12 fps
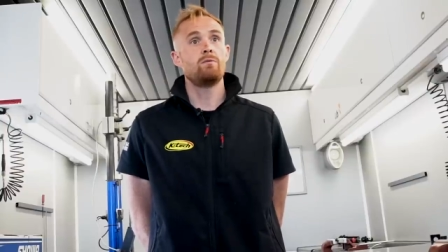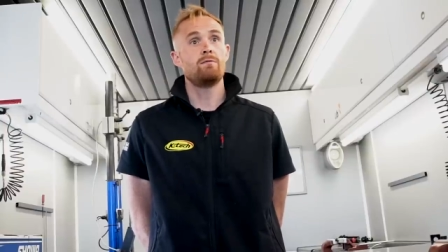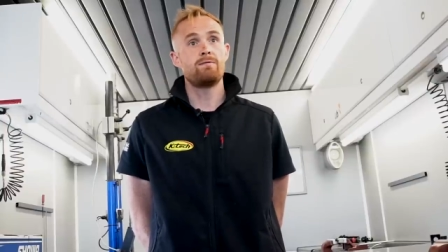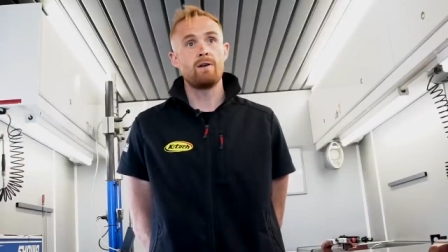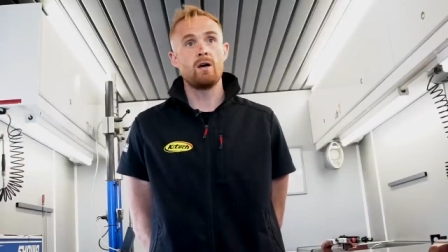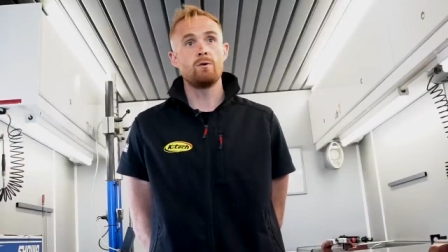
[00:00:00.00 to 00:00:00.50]

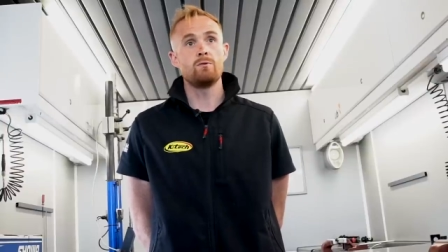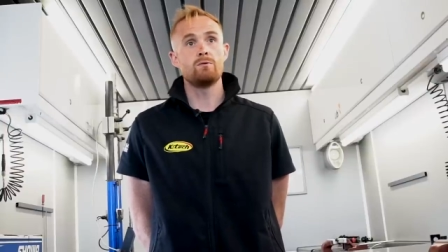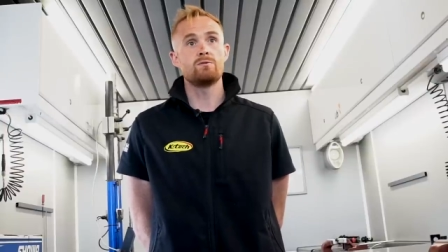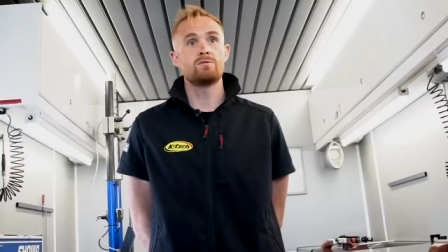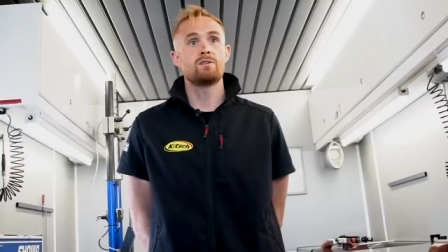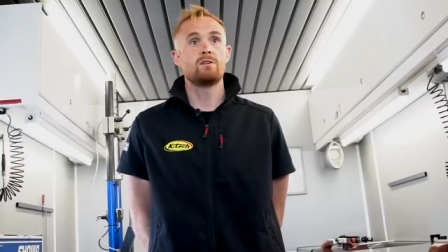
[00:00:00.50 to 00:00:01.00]

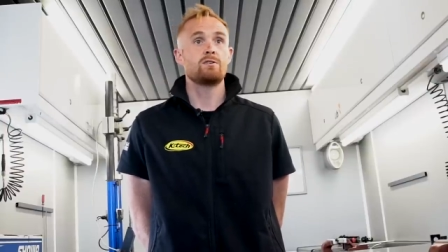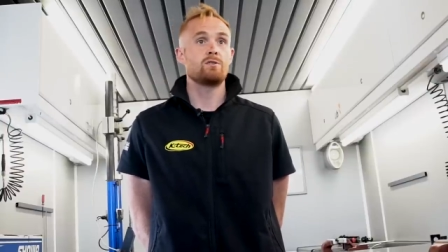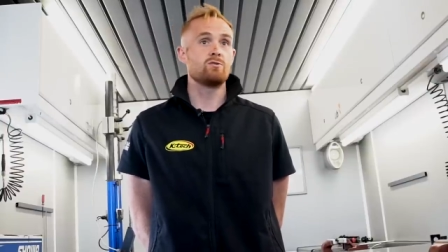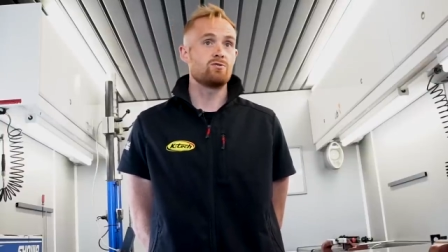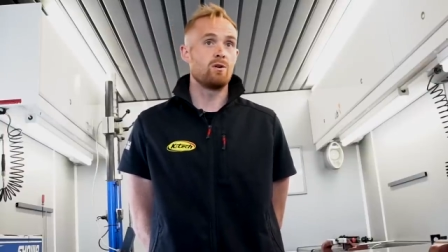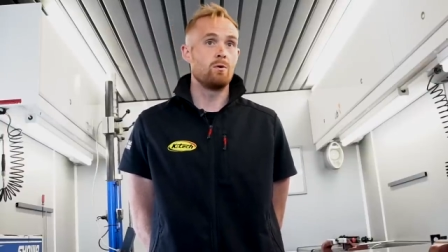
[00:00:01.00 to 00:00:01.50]
flows,
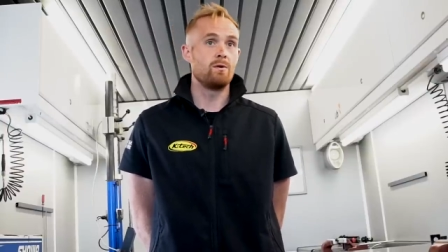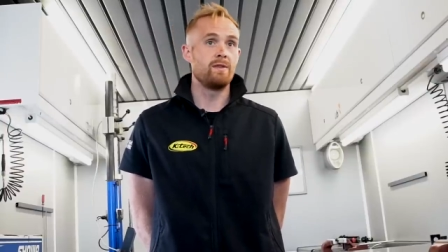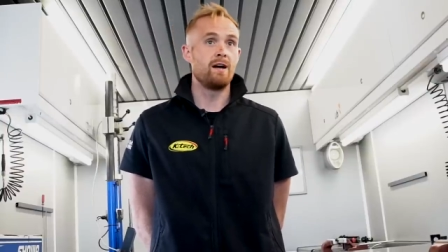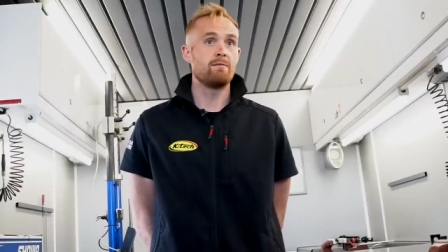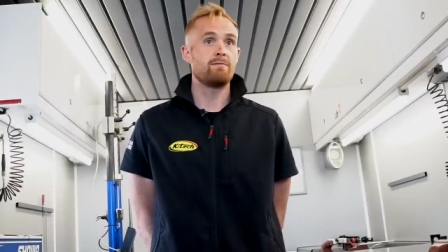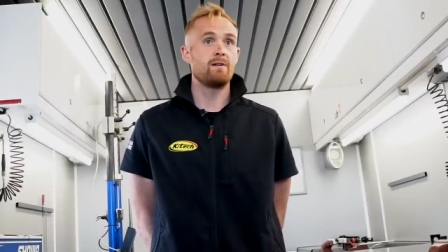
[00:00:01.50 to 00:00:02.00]
controlling
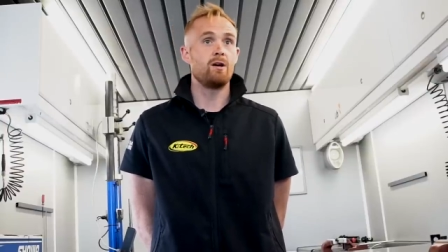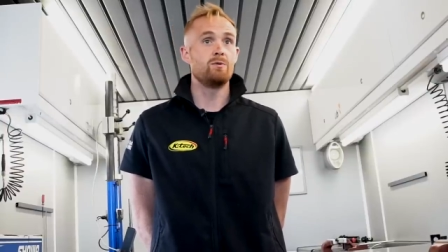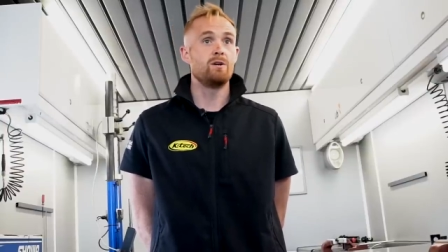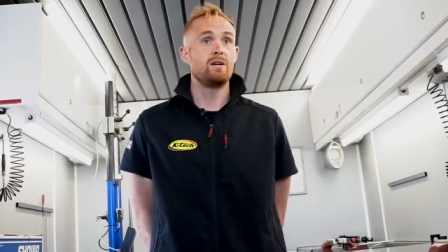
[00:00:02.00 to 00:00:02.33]
that flow,